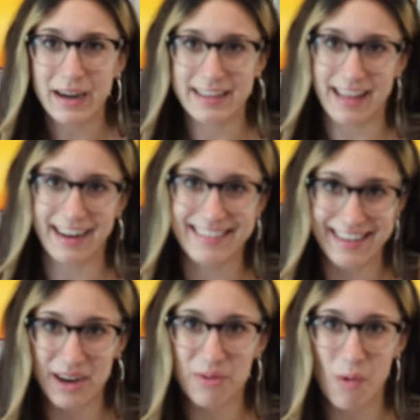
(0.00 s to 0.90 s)
many that I
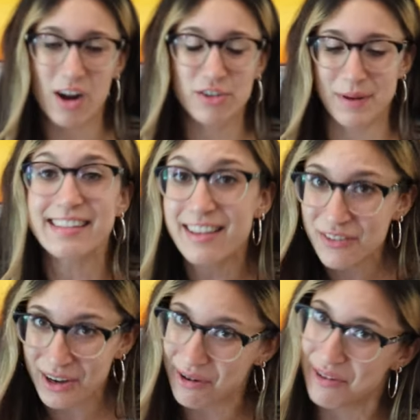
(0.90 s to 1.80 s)
didn't watch. Like this
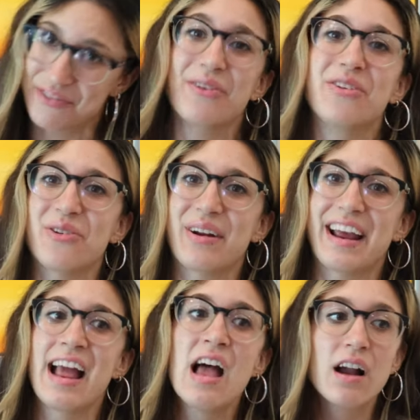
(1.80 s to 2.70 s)
video if you enjoyed
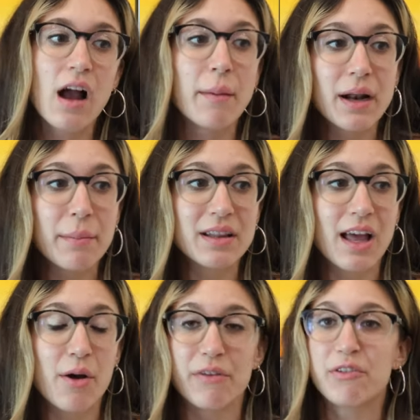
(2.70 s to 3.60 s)
it. Comment down
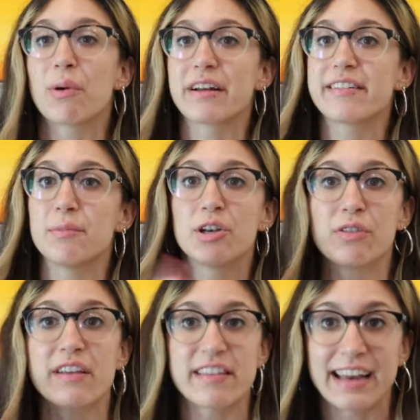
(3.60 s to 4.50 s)
below if you wanna see me do
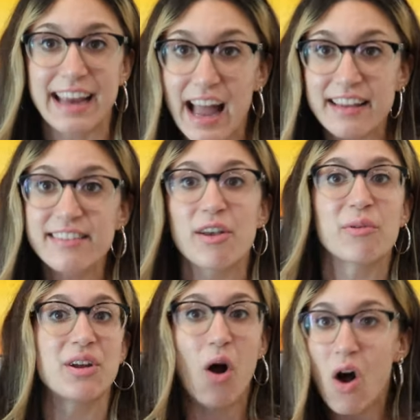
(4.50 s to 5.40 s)
this again so
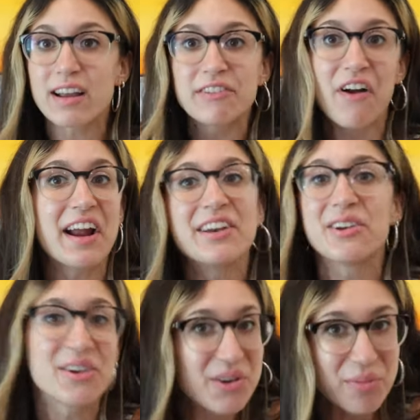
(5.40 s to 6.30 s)
y'all can find
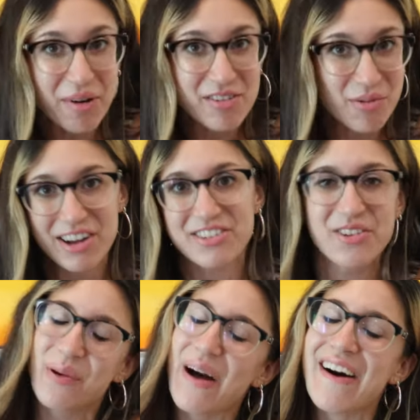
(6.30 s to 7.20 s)
new YouTubers to watch
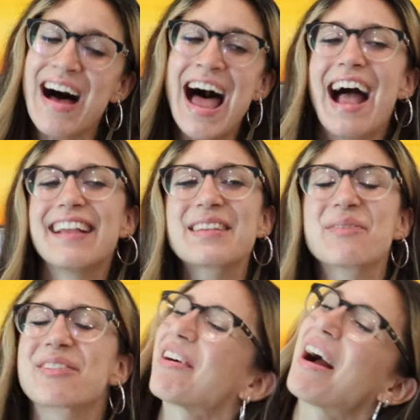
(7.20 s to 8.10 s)
as well. And
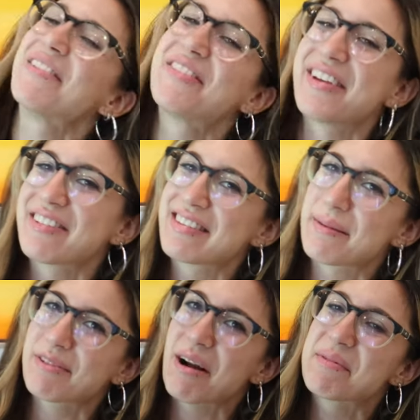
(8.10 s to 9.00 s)
subscribe if you haven't
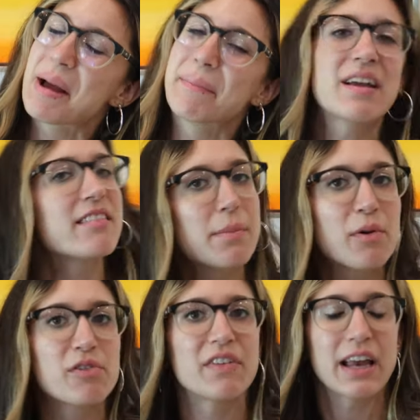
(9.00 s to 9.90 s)
subscribed yet because I
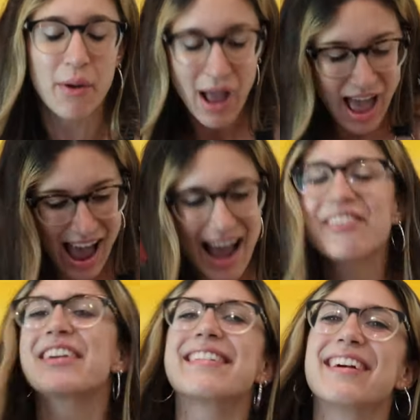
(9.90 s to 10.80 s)
post a video
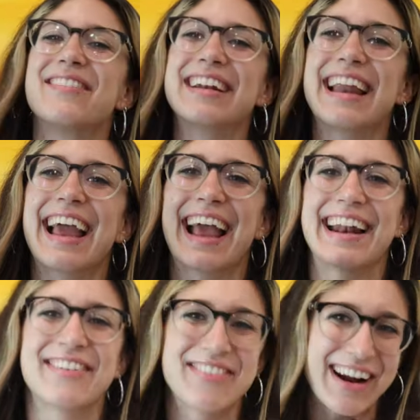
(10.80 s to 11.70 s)
every single Monday and
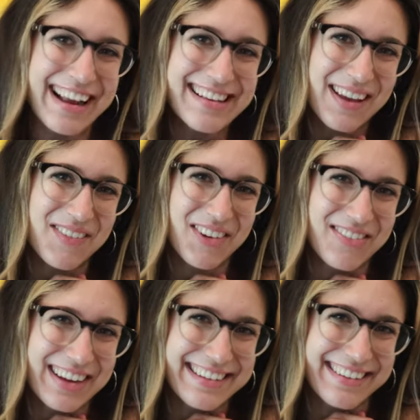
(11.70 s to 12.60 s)
on Fridays I post
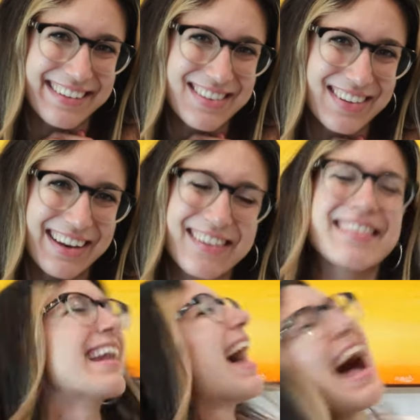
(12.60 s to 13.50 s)
my tier list videos and